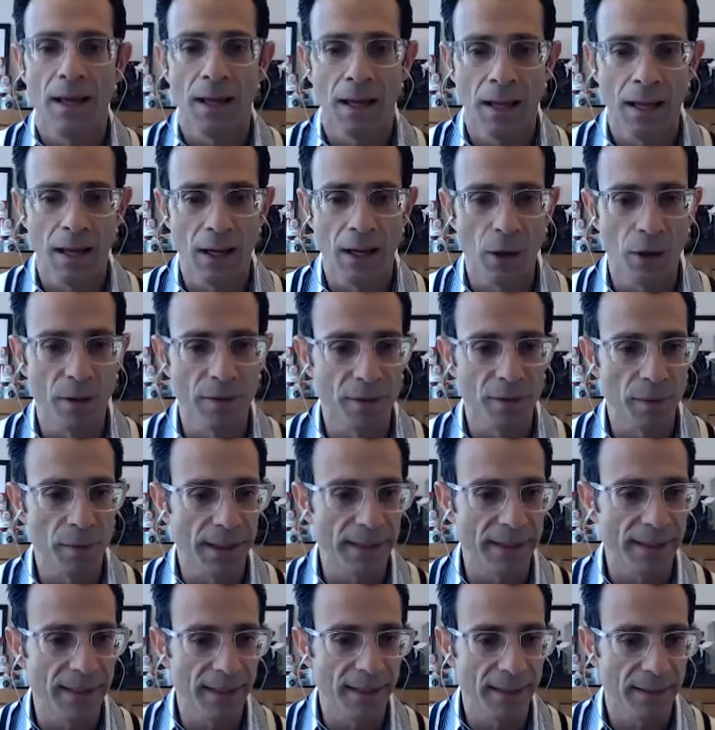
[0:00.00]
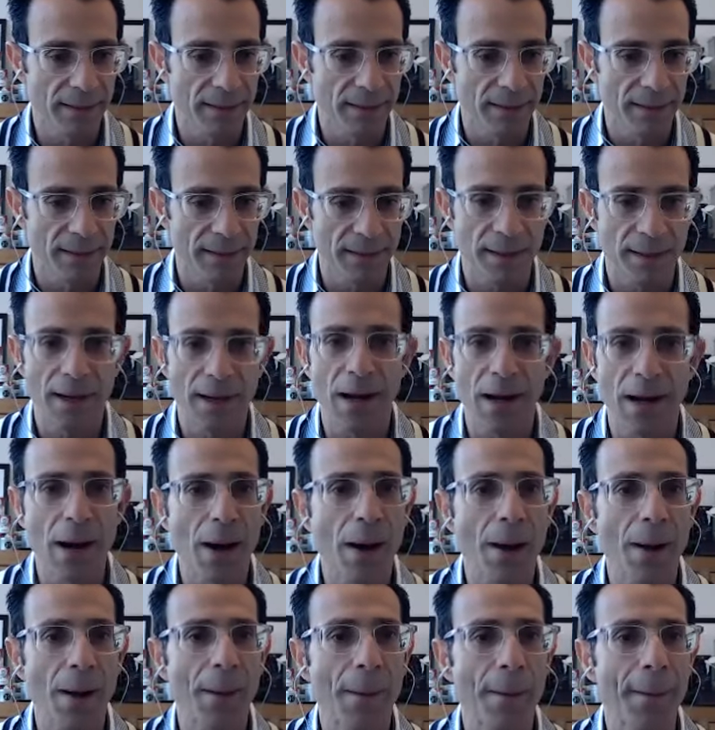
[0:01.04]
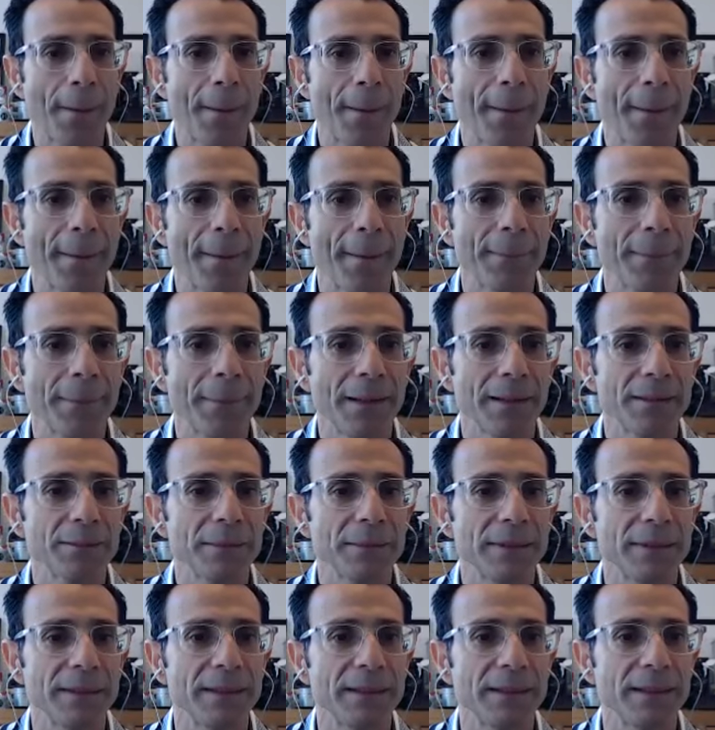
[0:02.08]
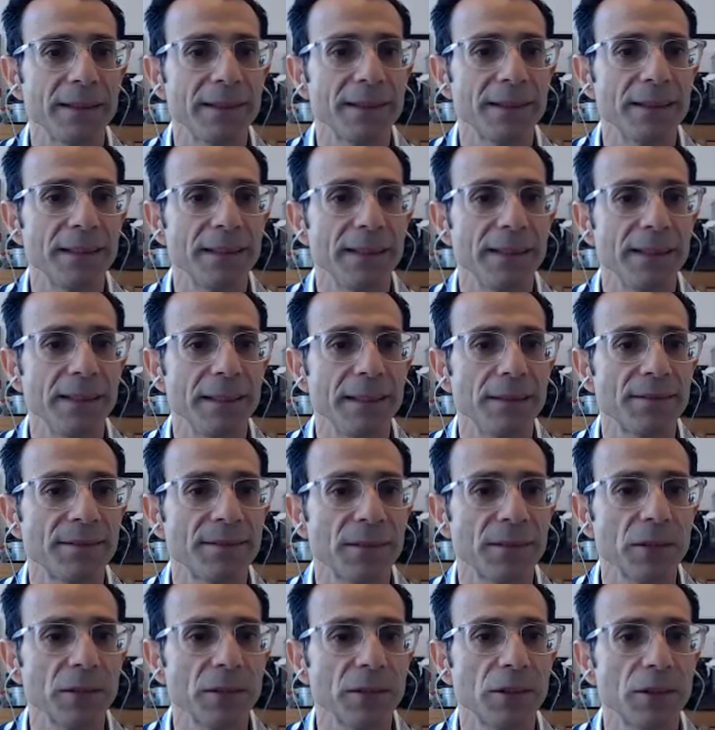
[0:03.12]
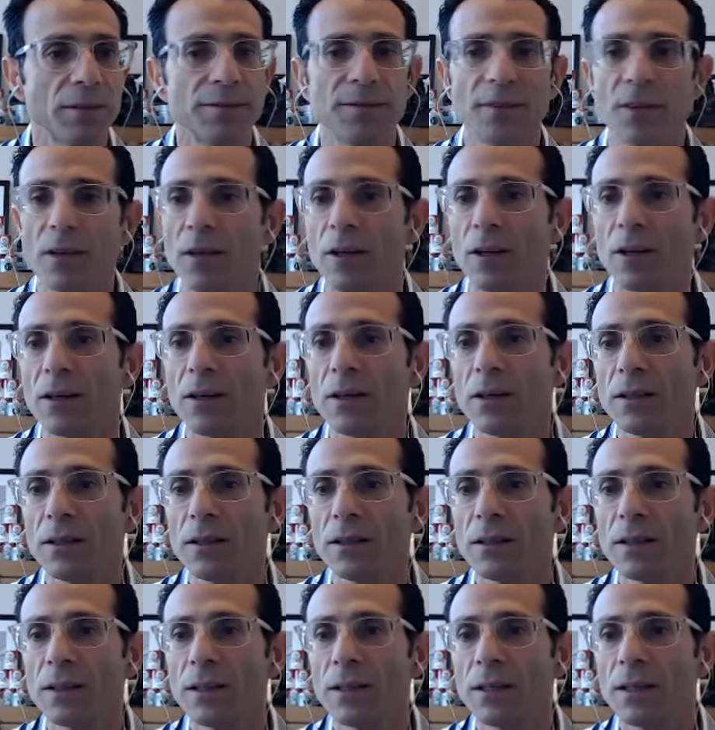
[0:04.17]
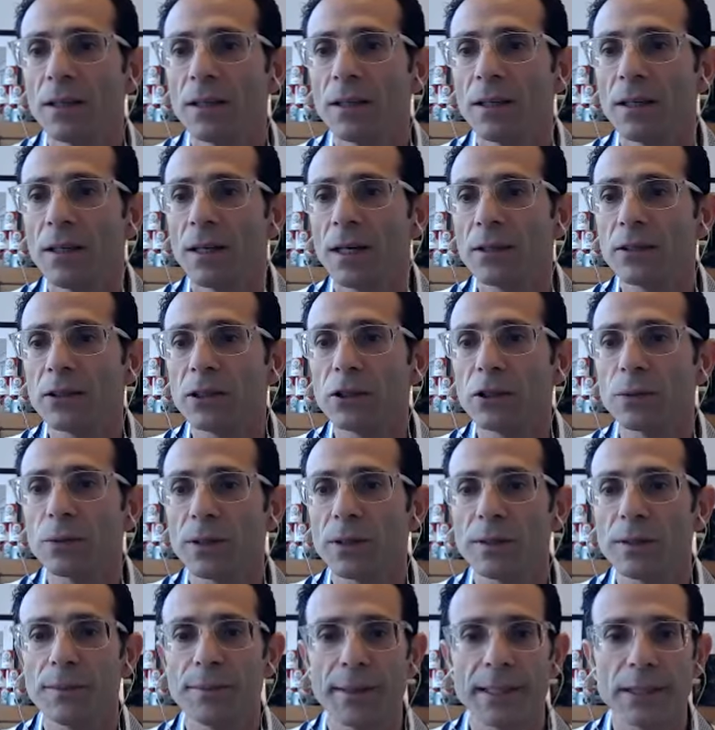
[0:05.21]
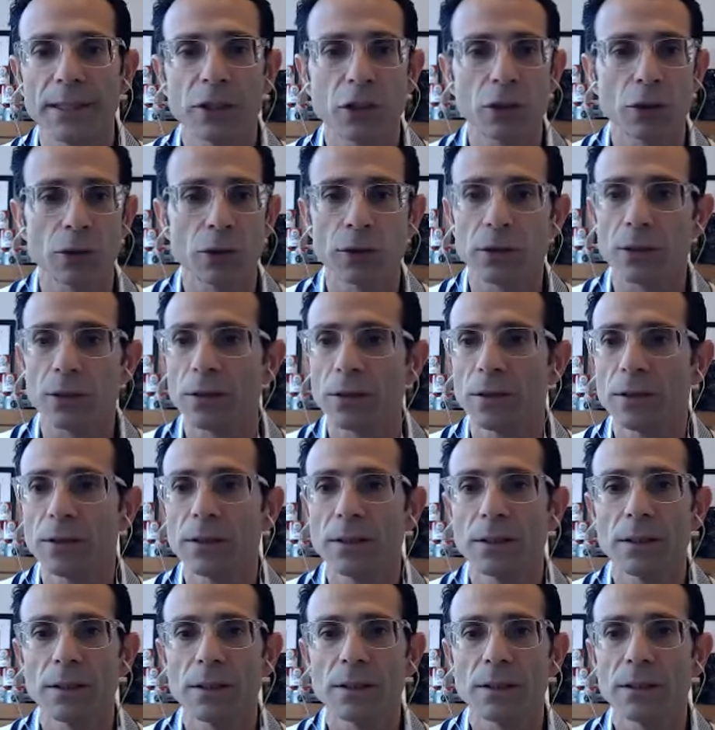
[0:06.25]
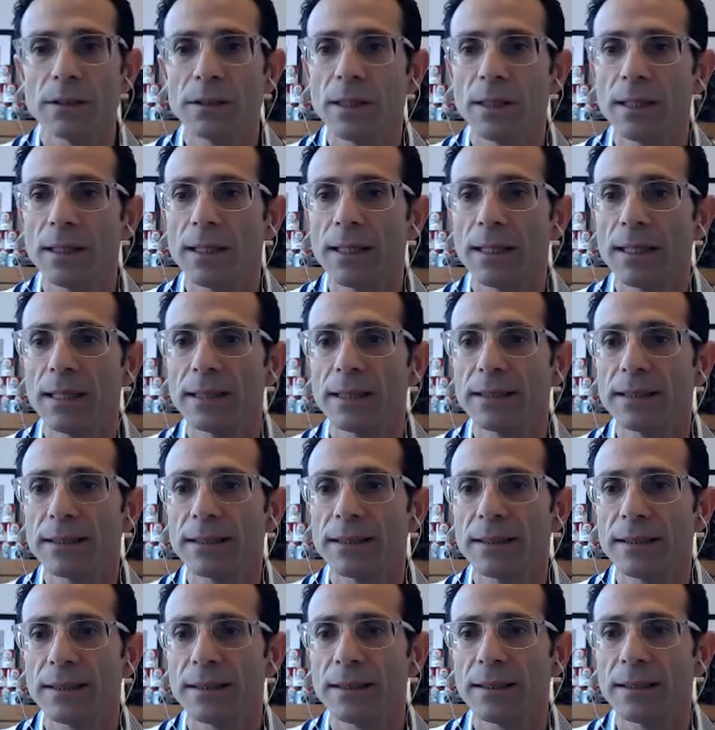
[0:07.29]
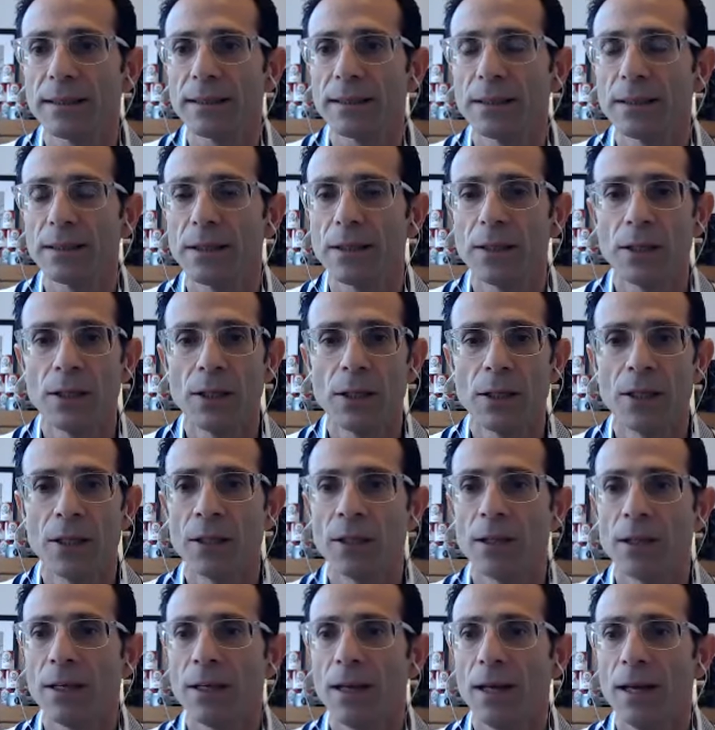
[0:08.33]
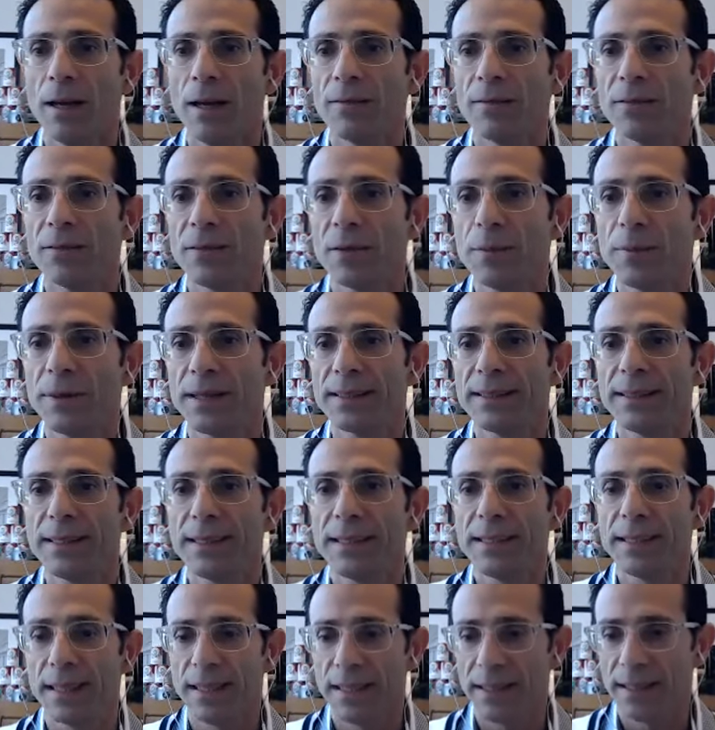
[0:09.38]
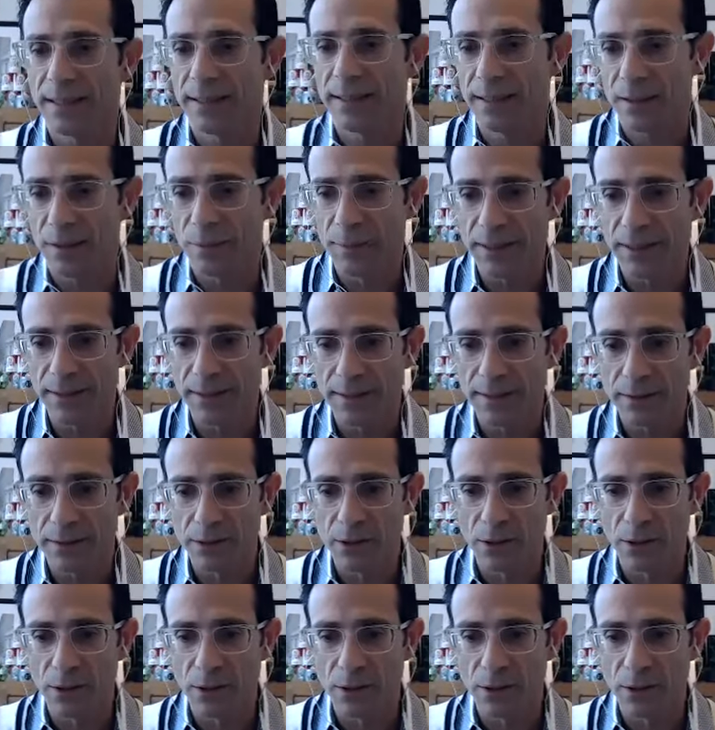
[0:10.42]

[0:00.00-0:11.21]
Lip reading: Hello, everybody. Let me see. First of all, I just want to make sure that everybody can hear me.